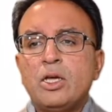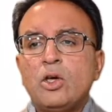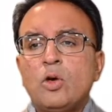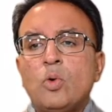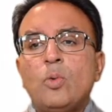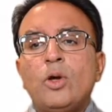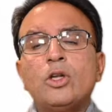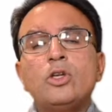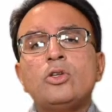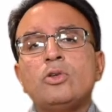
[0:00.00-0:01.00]
What we're going to
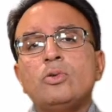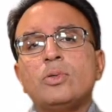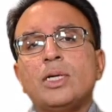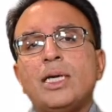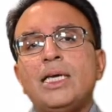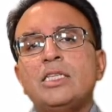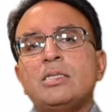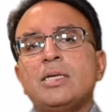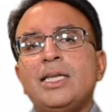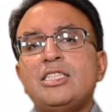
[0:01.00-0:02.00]
do
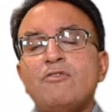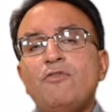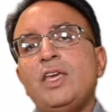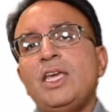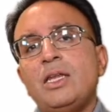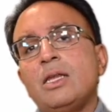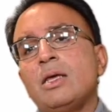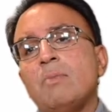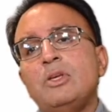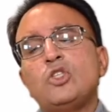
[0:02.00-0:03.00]
is intervene
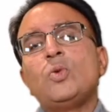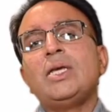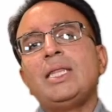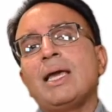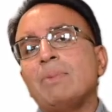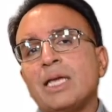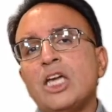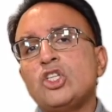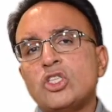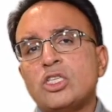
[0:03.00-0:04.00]
between the
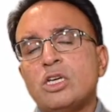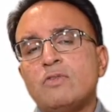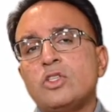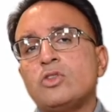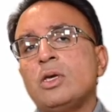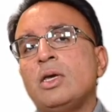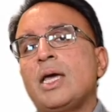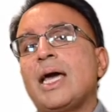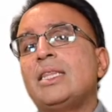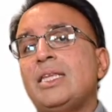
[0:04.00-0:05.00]
application servers
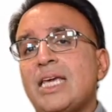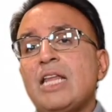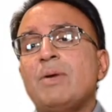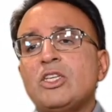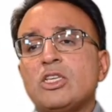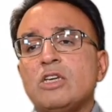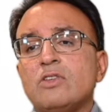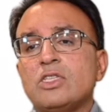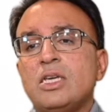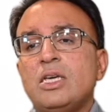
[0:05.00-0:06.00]
and the database servers.